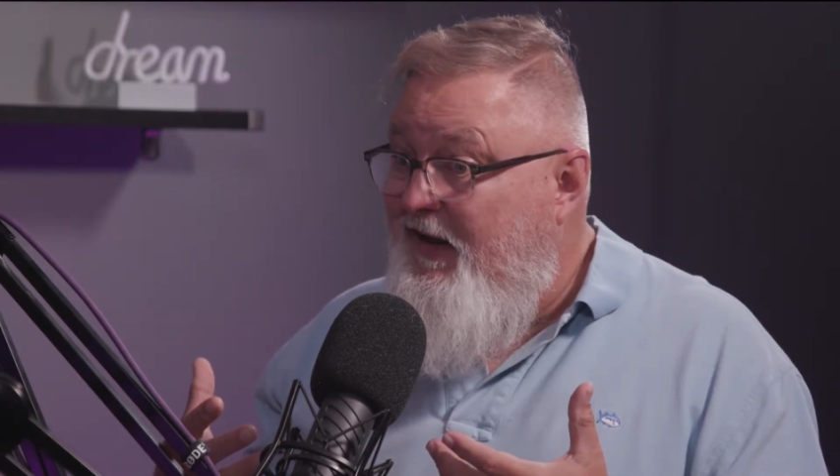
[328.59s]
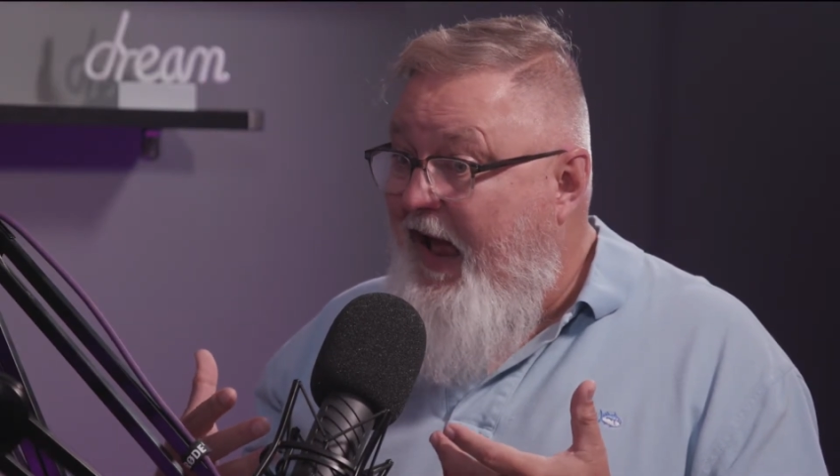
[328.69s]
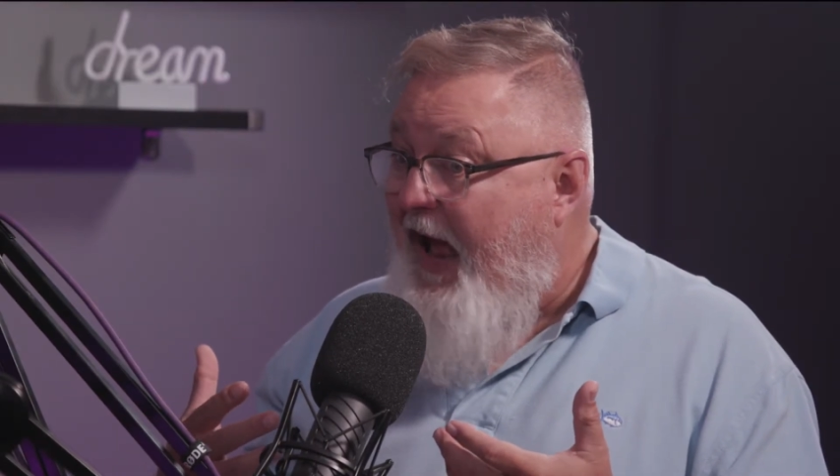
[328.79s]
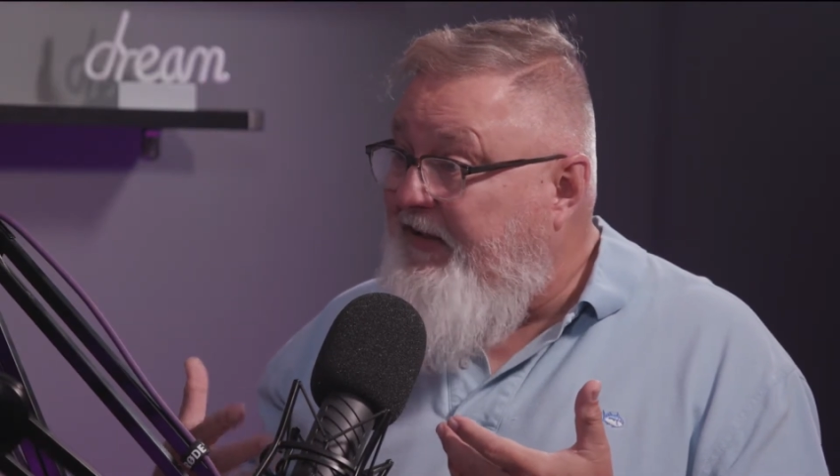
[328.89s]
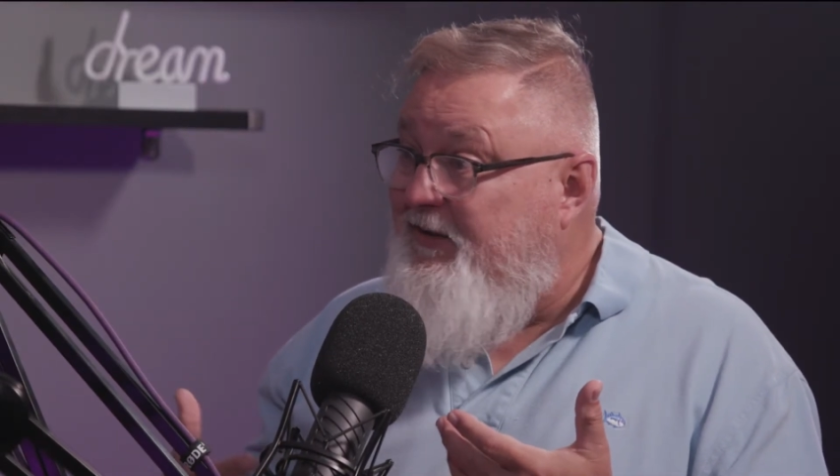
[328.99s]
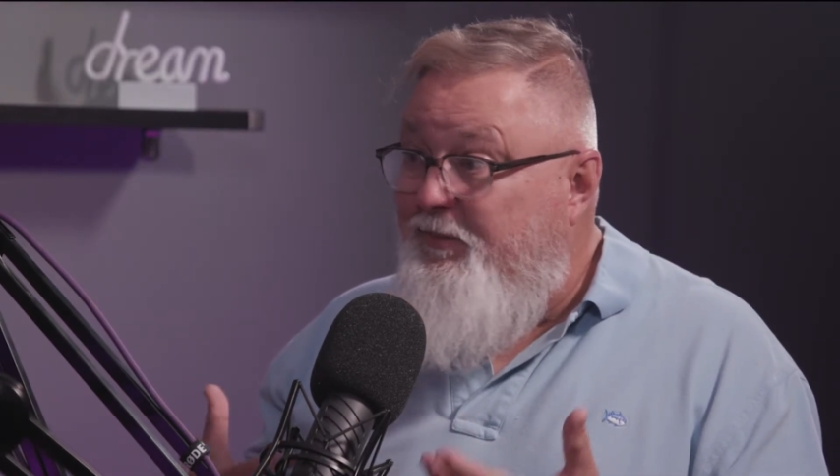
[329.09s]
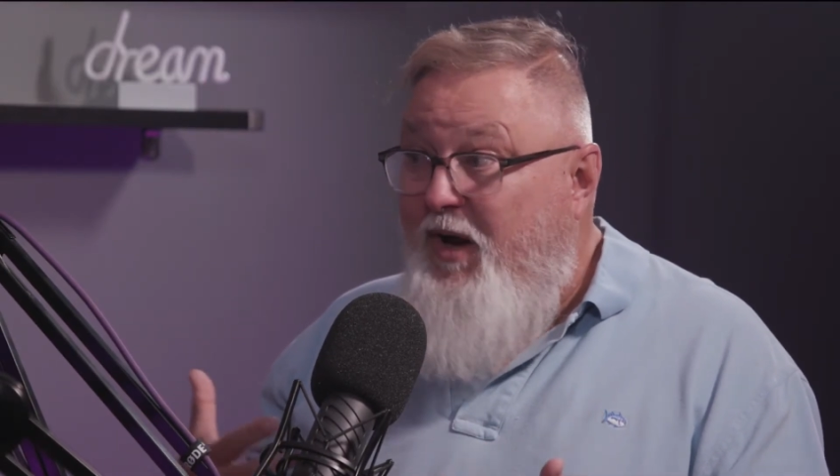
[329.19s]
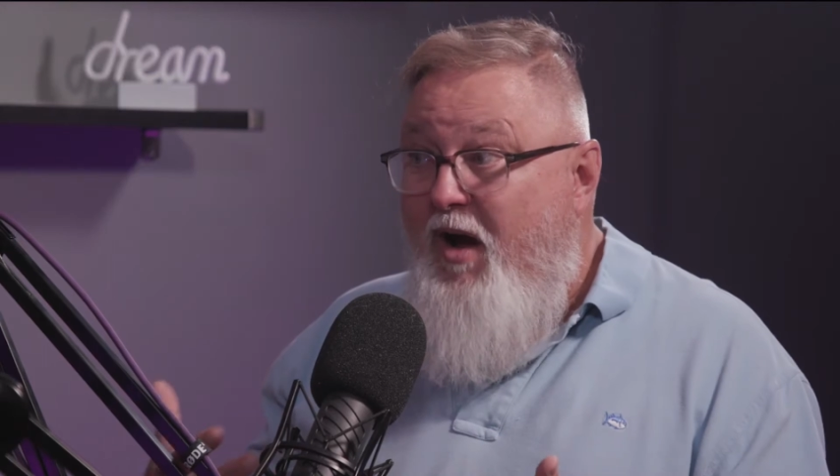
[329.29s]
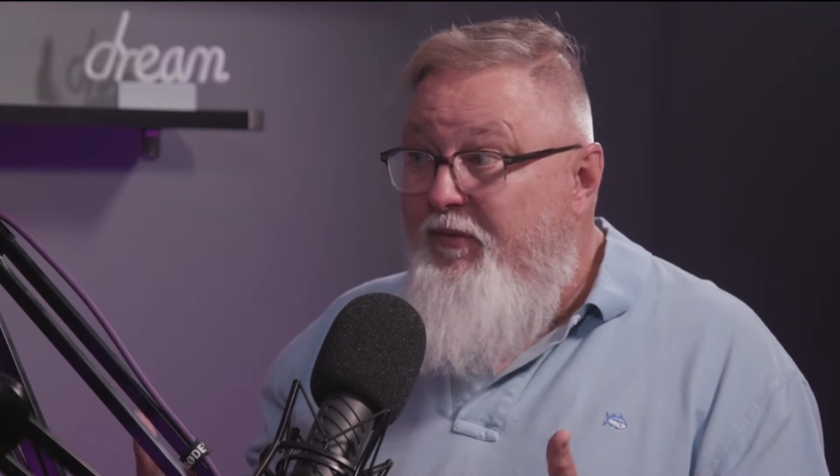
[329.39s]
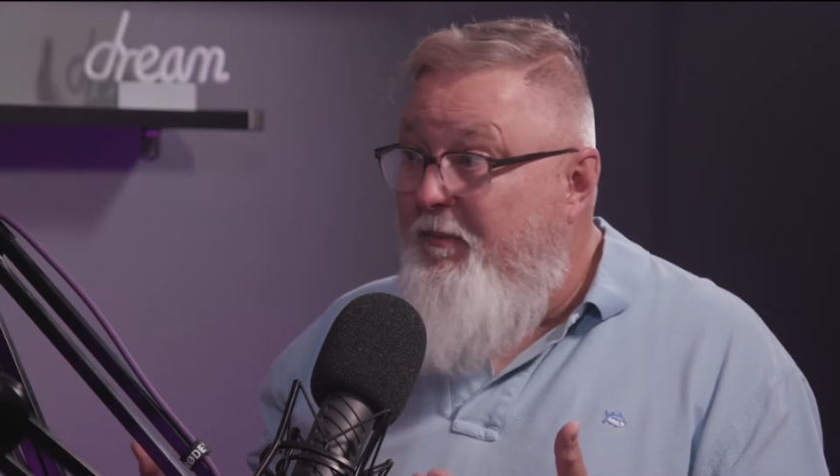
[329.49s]
had some
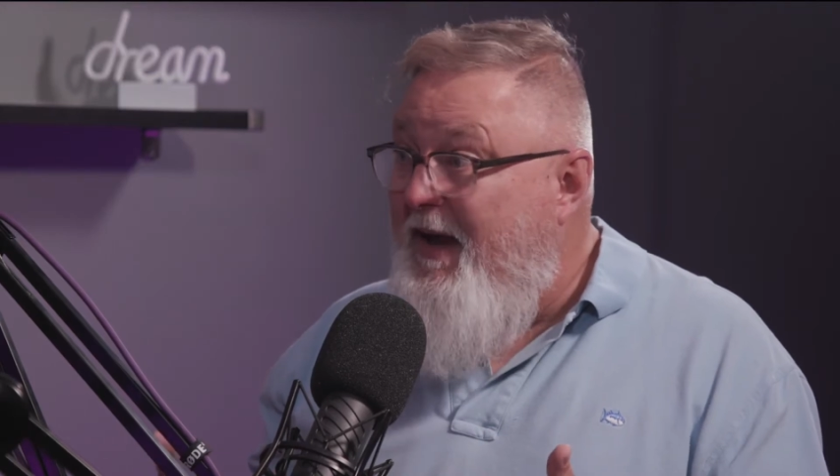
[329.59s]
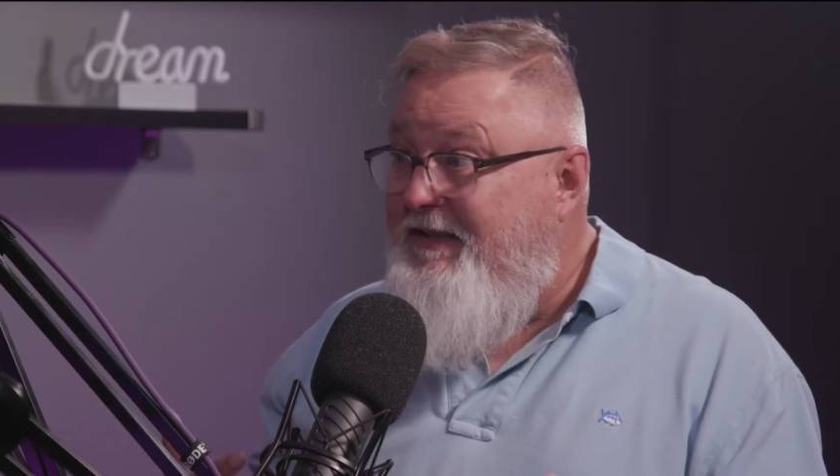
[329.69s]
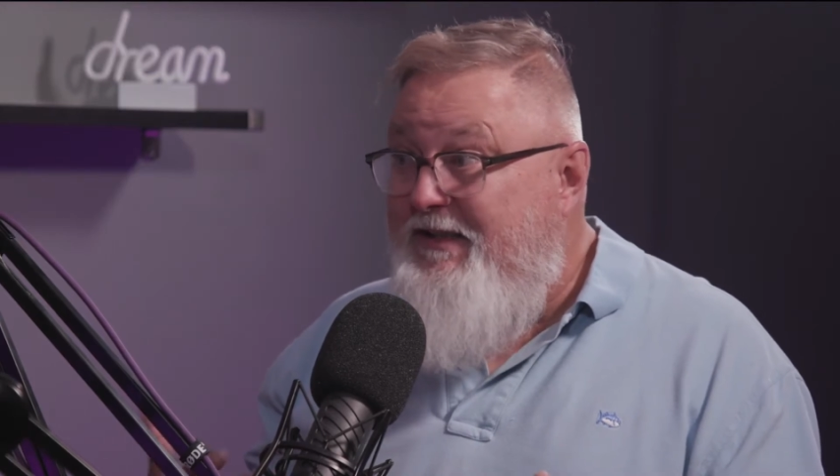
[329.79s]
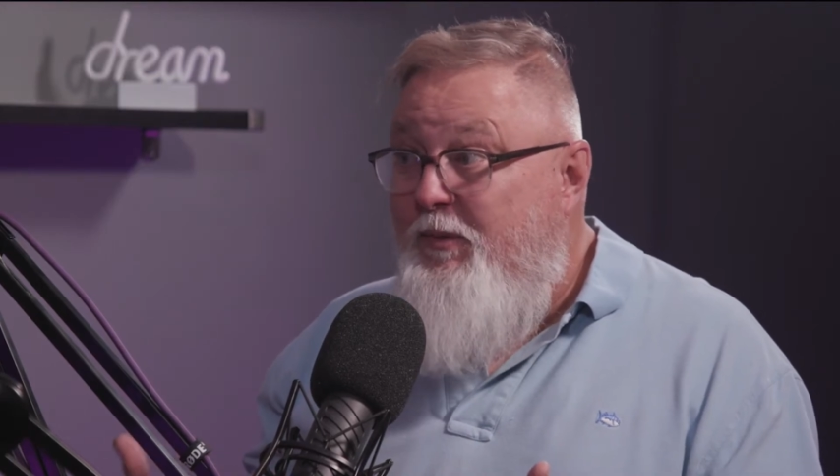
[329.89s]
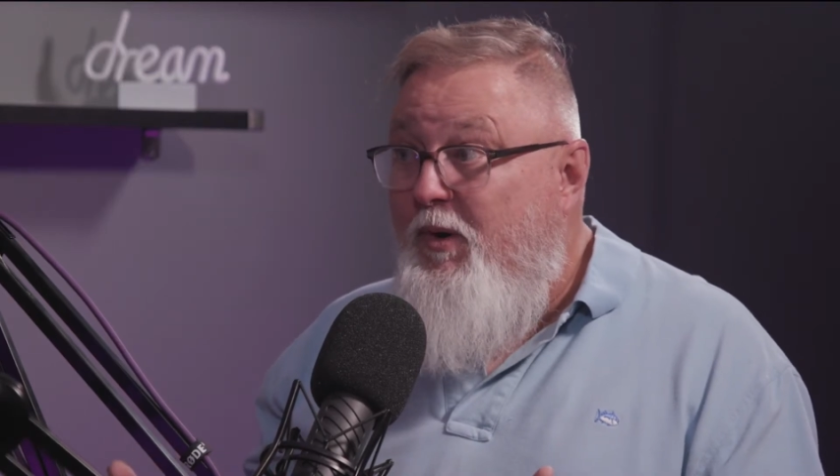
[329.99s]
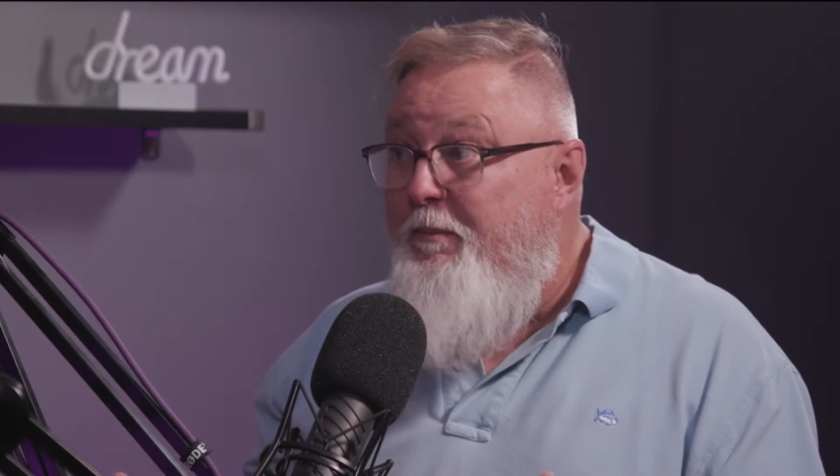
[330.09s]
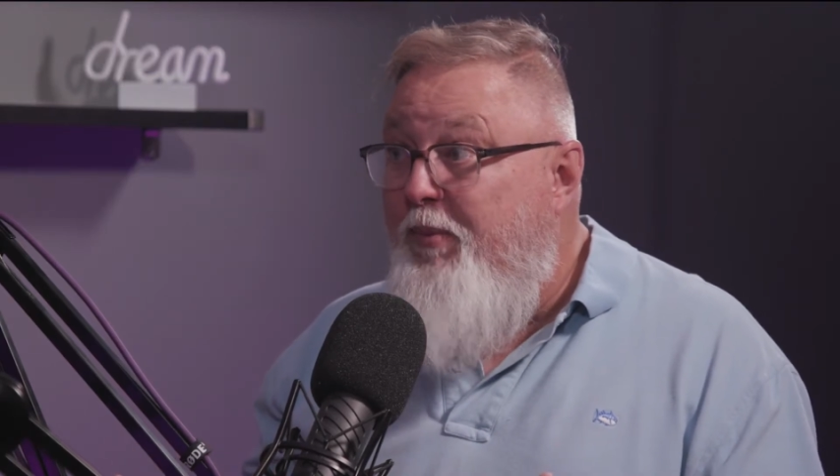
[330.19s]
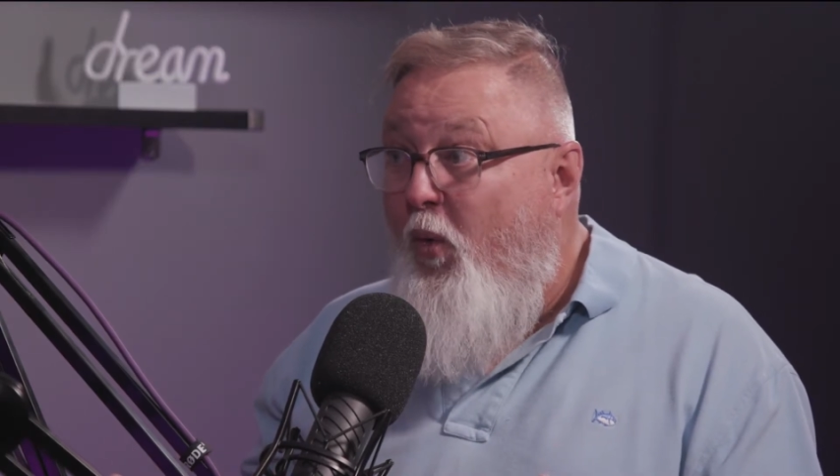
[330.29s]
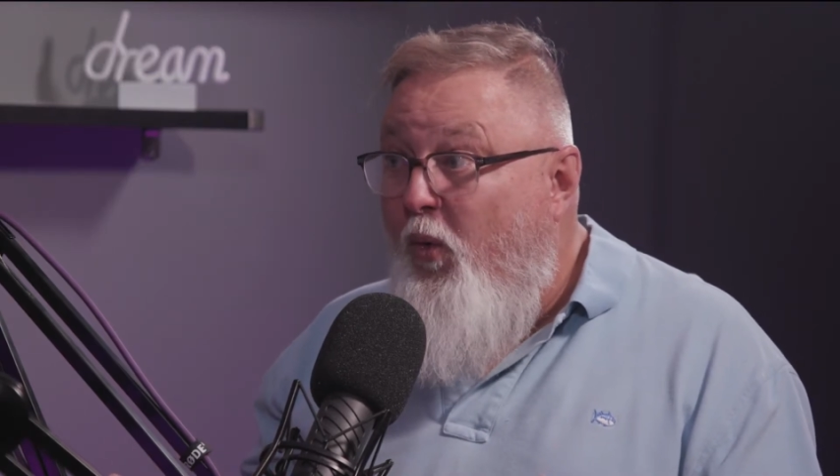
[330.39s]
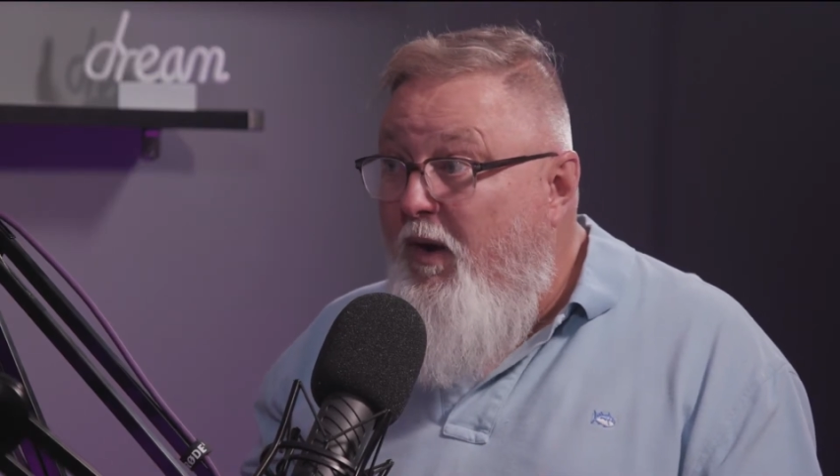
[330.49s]
confirmation they were
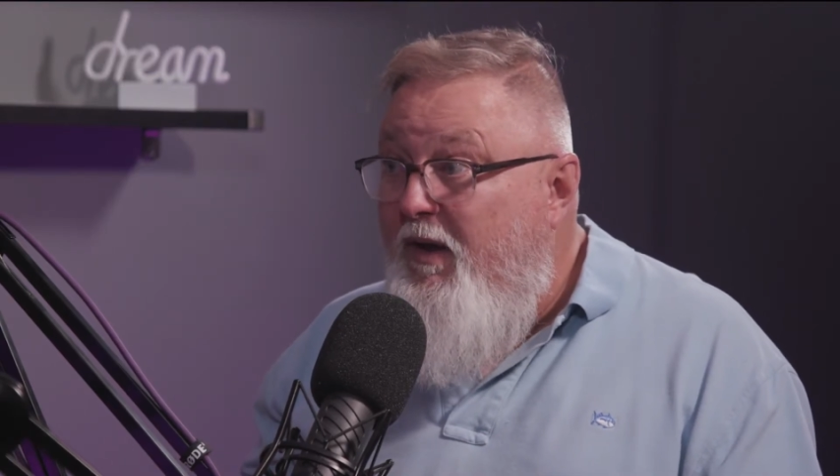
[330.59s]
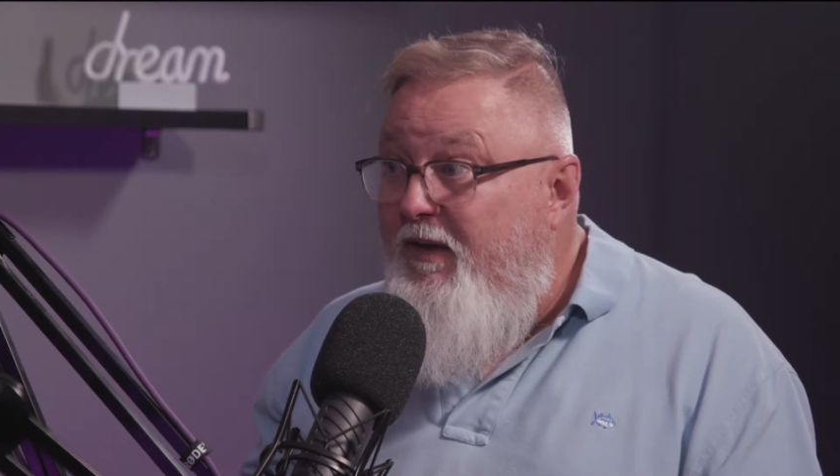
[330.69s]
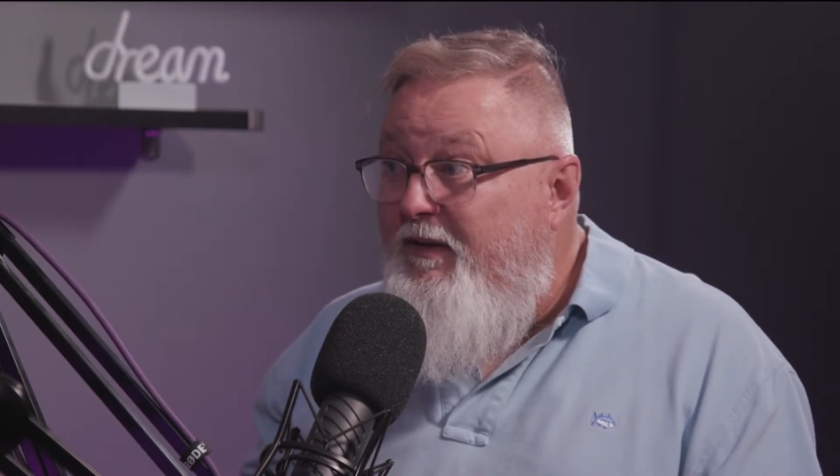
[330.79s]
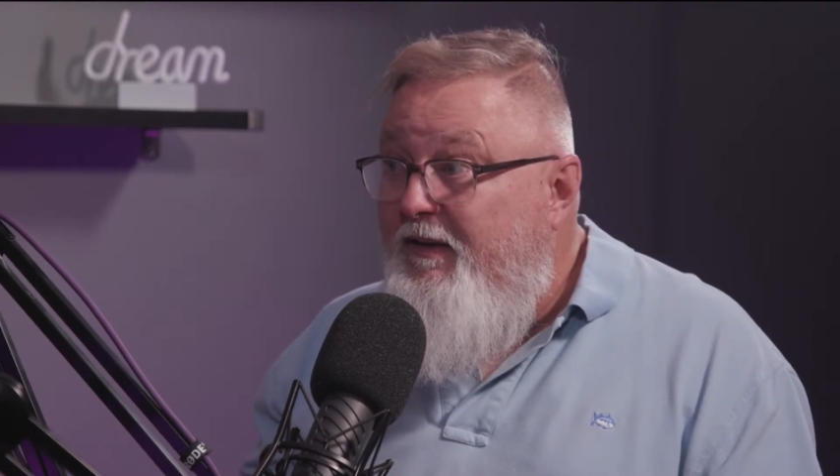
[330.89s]
important.